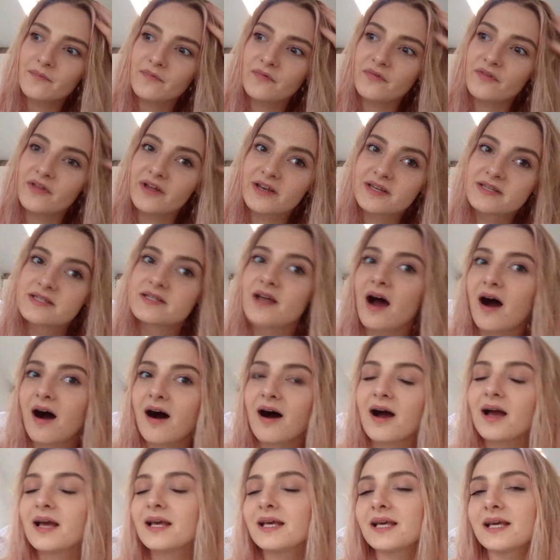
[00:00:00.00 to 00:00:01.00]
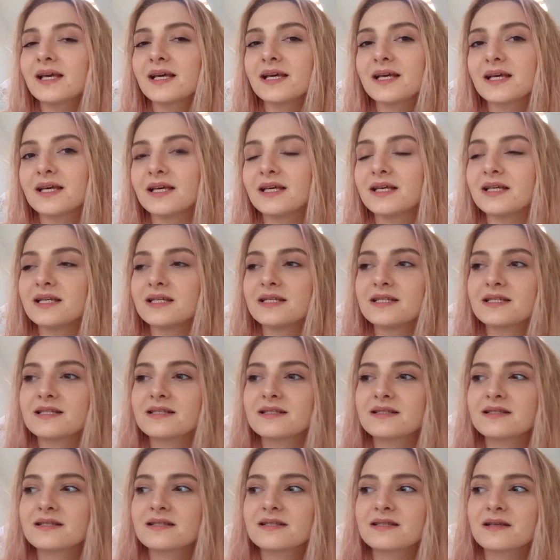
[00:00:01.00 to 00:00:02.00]
the dye
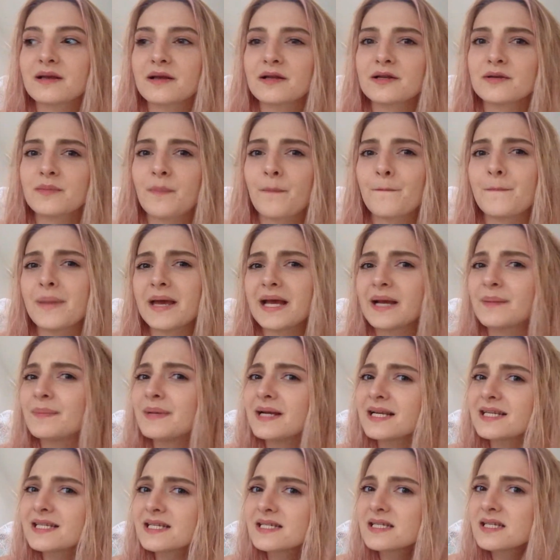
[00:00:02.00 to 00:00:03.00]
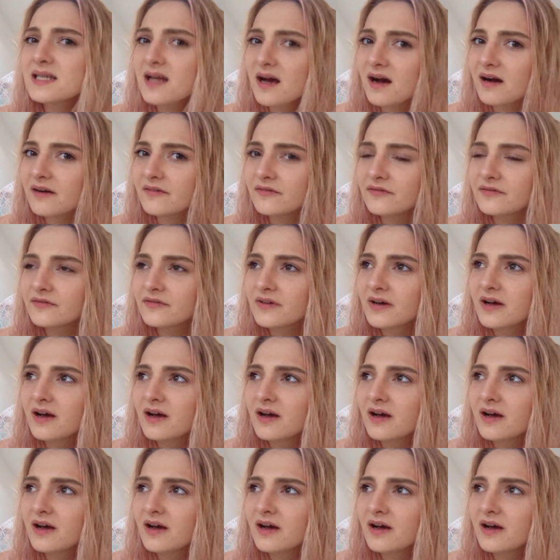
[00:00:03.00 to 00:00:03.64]
is pigmented enough.